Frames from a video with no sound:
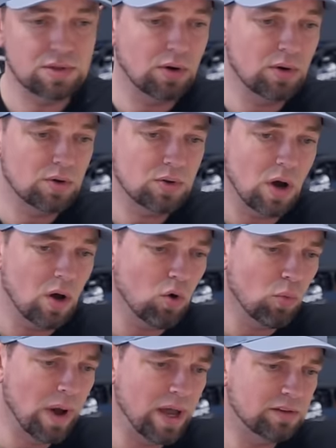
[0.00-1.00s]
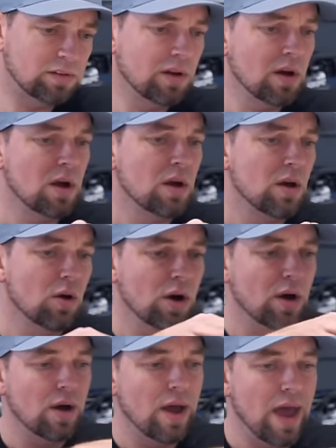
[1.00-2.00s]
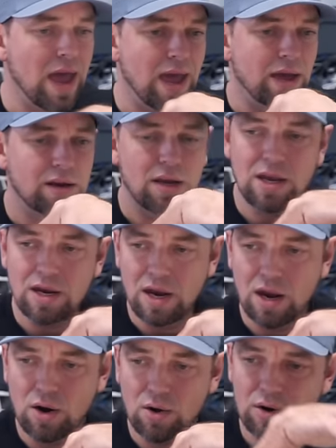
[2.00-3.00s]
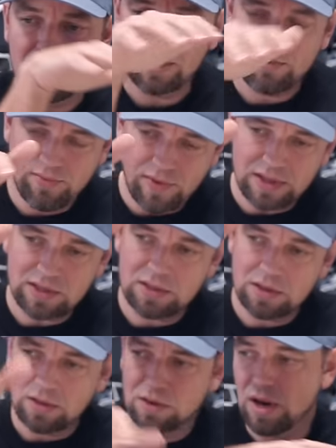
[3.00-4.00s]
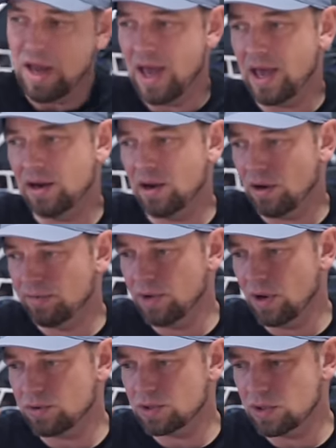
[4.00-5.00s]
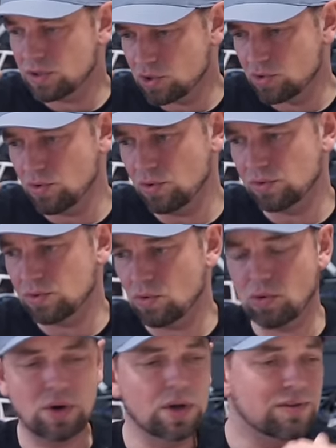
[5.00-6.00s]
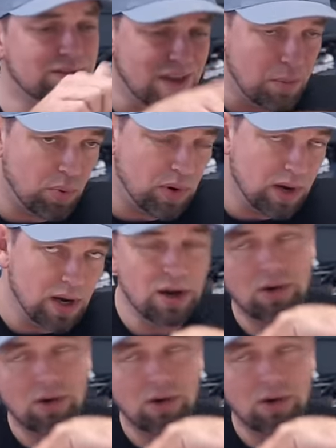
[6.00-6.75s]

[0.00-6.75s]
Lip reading: So there's always a head in here that fits the head of those screws, or a tip in